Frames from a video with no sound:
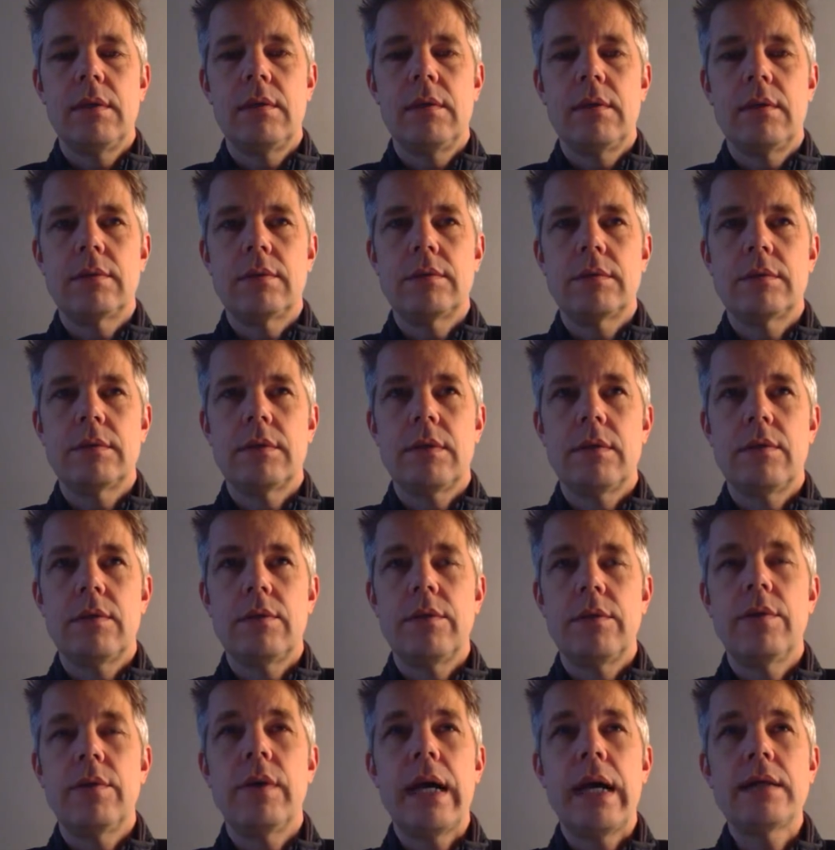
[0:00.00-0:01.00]
So
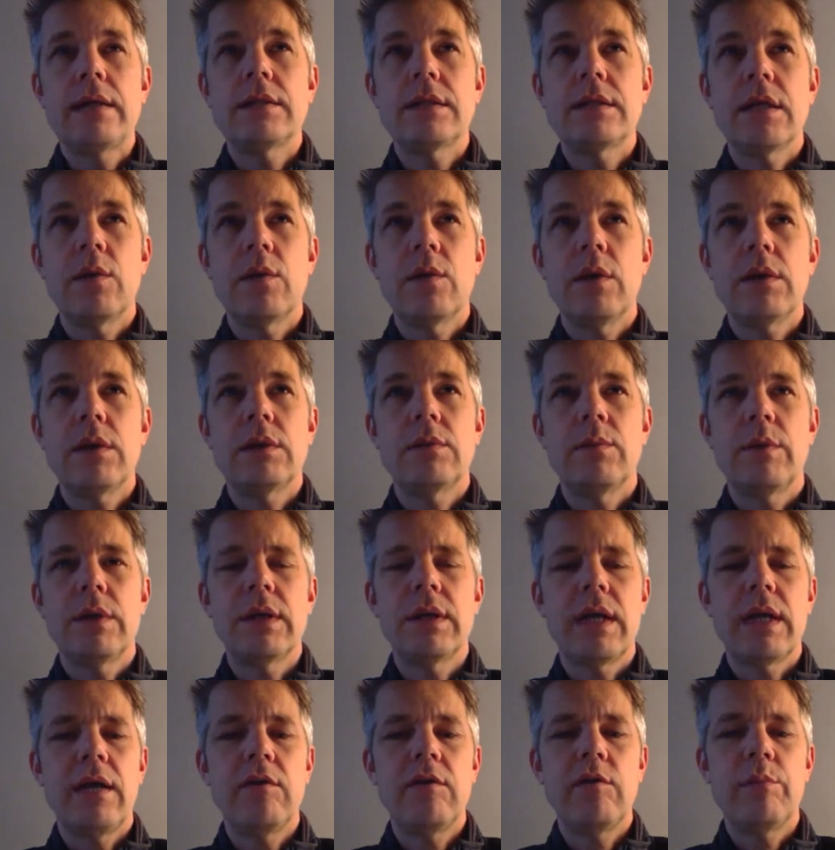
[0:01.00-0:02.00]
you're asking what
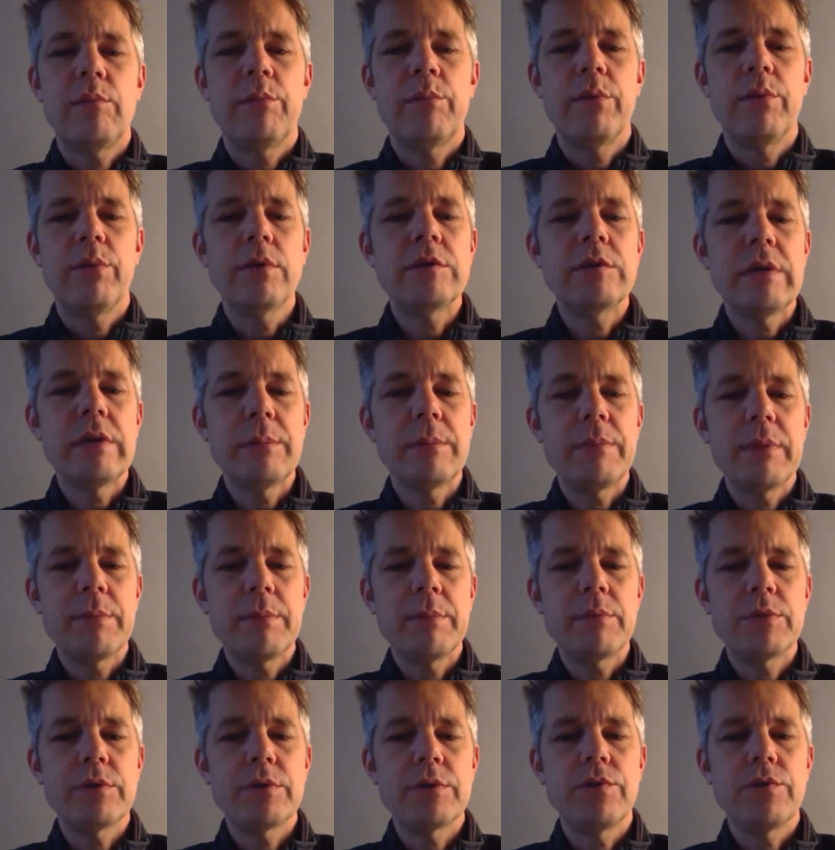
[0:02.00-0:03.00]
kind of books that
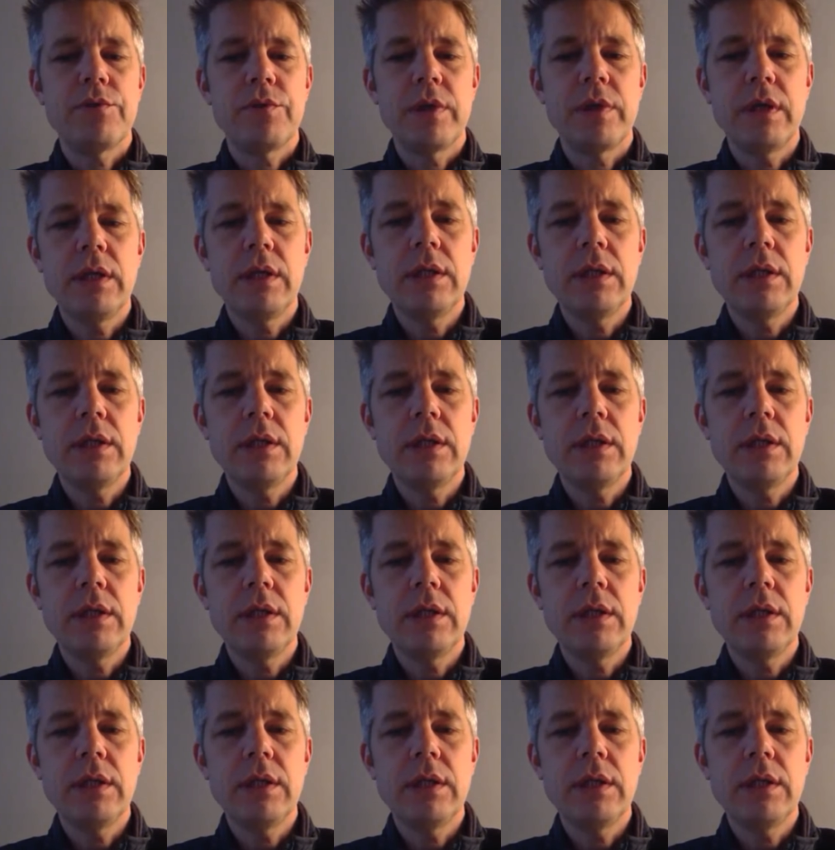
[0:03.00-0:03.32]
people should read?